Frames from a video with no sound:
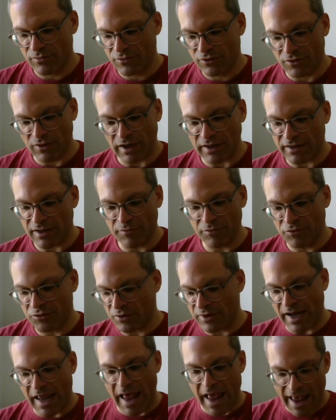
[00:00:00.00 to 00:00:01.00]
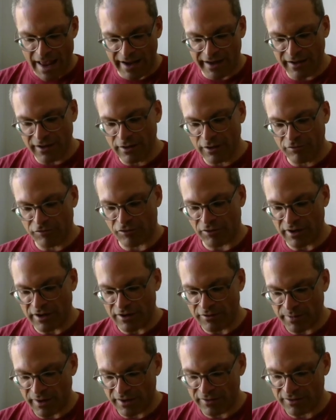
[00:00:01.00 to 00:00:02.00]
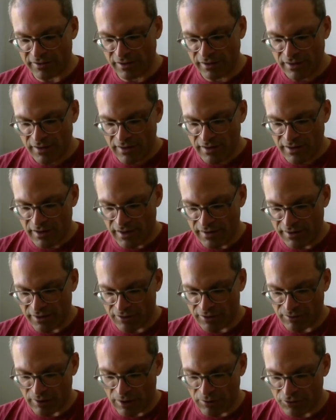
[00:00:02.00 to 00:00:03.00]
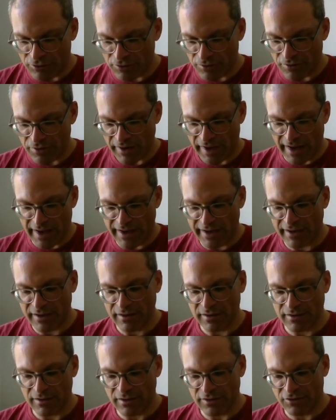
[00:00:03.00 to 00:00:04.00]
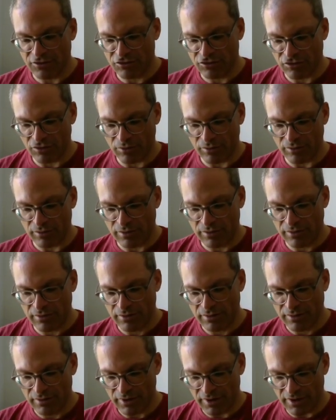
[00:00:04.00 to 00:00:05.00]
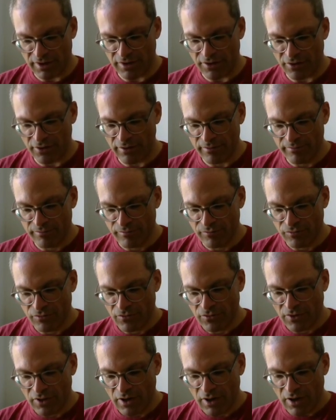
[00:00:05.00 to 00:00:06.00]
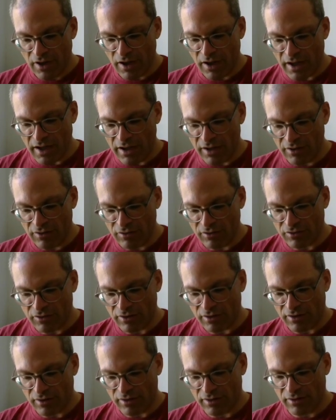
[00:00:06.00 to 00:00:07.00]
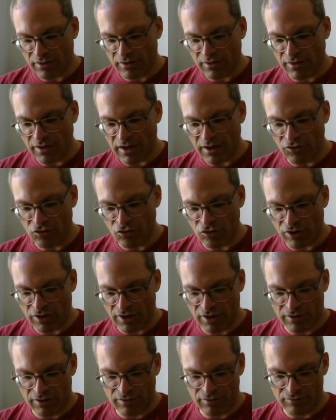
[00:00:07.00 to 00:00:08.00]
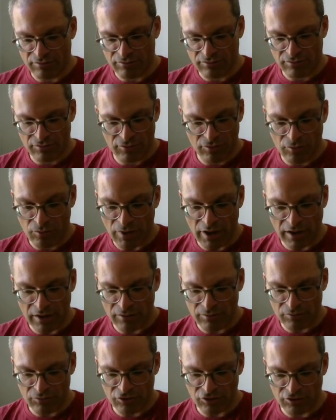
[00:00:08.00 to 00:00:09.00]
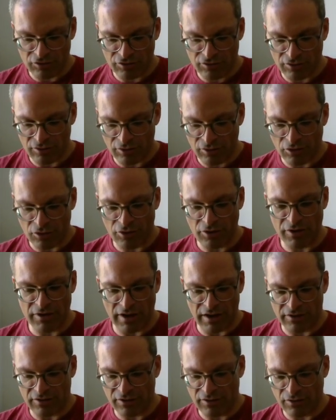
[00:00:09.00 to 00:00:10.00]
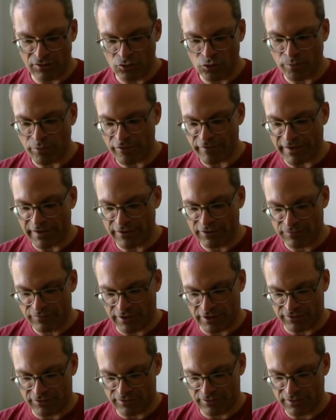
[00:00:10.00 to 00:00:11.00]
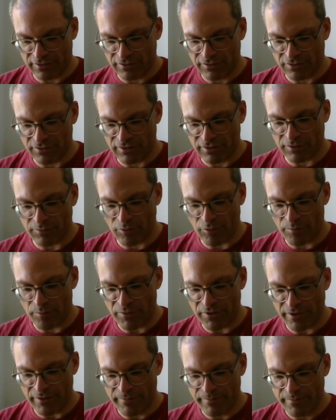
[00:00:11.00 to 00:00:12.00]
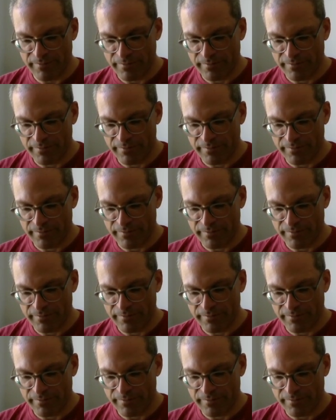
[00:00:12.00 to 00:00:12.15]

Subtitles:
so that gives you an angle for each pixel, and the ground truth angle is shown here. And then you can, well, just learn that in a supervised fashion. So that would be